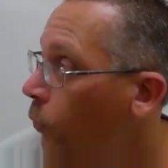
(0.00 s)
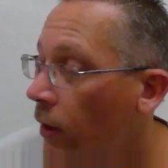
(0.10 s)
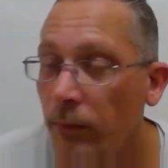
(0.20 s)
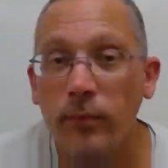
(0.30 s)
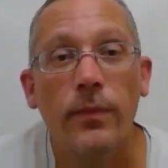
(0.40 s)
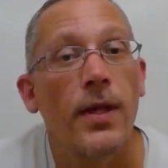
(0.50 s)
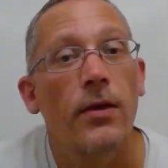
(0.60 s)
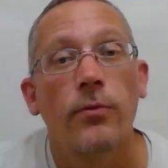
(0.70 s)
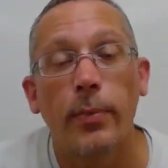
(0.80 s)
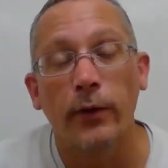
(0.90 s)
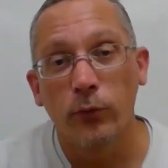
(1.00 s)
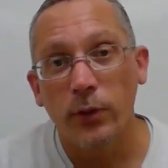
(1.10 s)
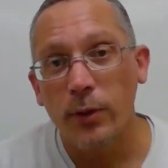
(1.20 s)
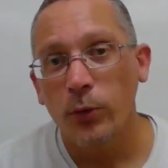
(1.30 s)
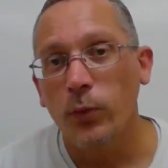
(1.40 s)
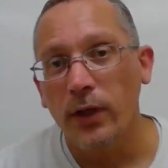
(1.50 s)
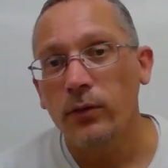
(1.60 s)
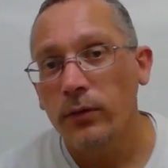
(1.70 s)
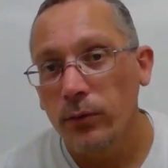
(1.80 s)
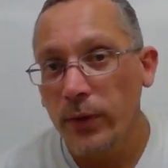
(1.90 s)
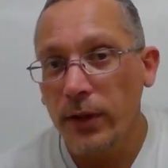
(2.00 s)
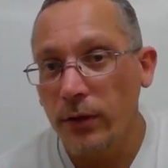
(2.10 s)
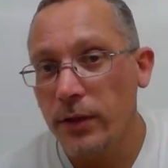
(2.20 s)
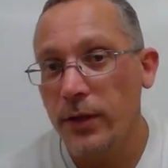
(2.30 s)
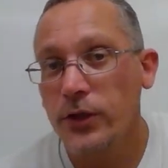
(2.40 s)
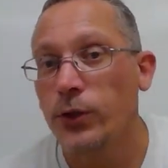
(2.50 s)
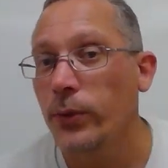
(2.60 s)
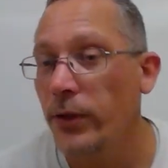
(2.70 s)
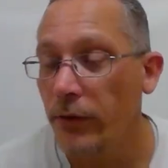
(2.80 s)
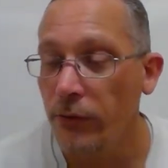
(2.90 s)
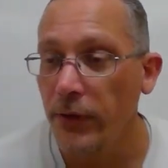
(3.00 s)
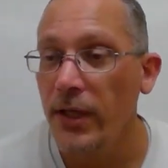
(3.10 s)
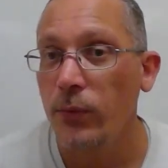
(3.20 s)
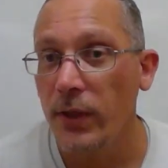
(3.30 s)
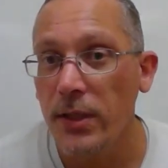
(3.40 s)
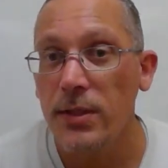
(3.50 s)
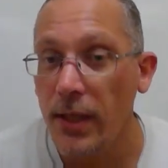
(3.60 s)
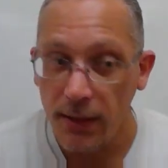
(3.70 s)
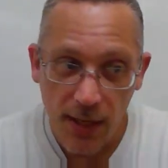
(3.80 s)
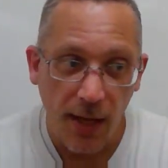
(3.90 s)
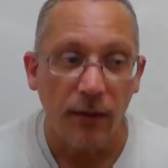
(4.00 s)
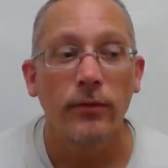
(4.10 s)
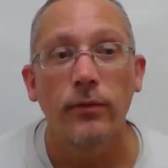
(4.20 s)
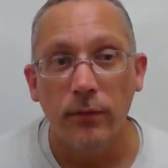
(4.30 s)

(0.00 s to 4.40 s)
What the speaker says: Well, by rule number 1, we can look at the 2 and the 3 and we can say, yeah,